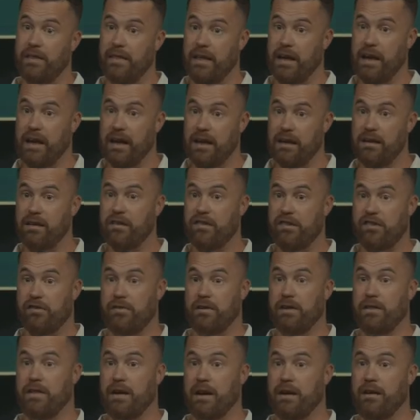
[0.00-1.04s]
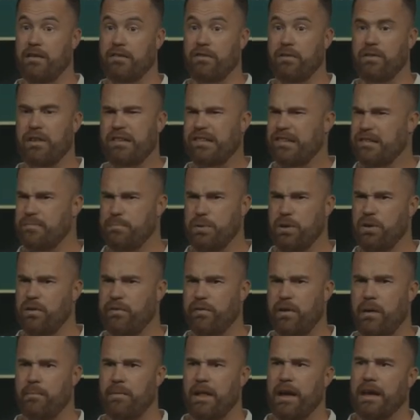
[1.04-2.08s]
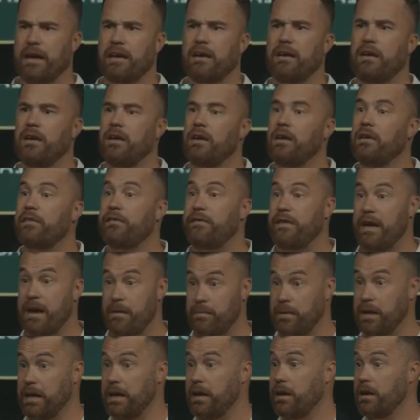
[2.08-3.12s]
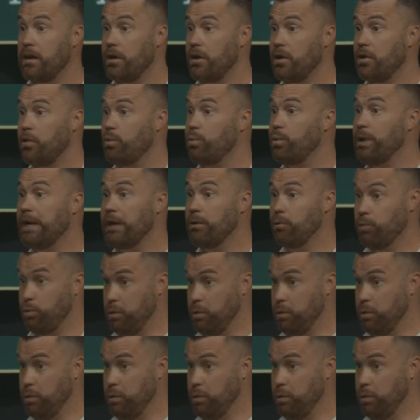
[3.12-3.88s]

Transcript: in the industry there. So this is beautiful. I'm like, family, we